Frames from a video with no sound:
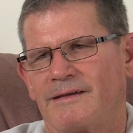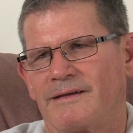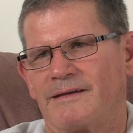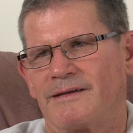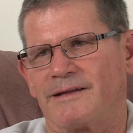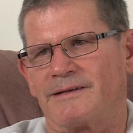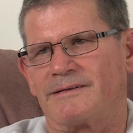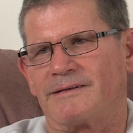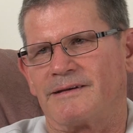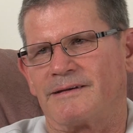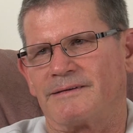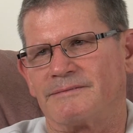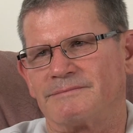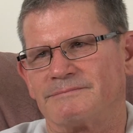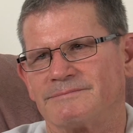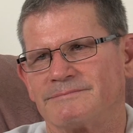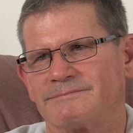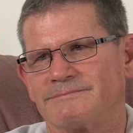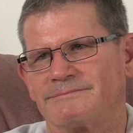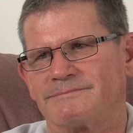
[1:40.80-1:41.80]
It
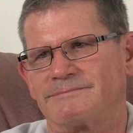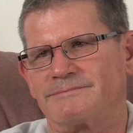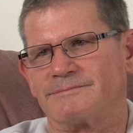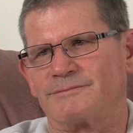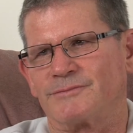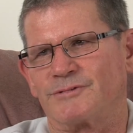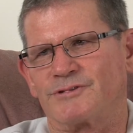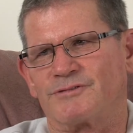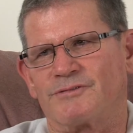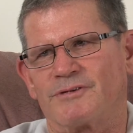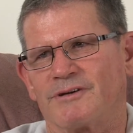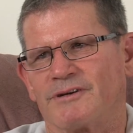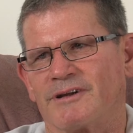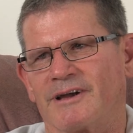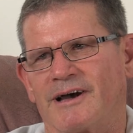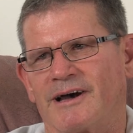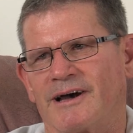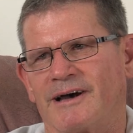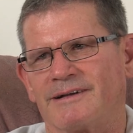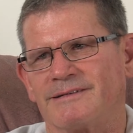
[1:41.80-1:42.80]
was very
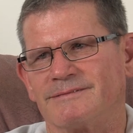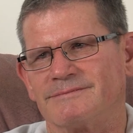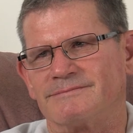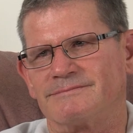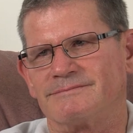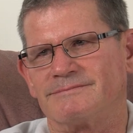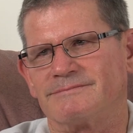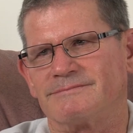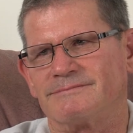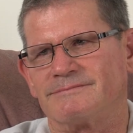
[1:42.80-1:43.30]
hard, and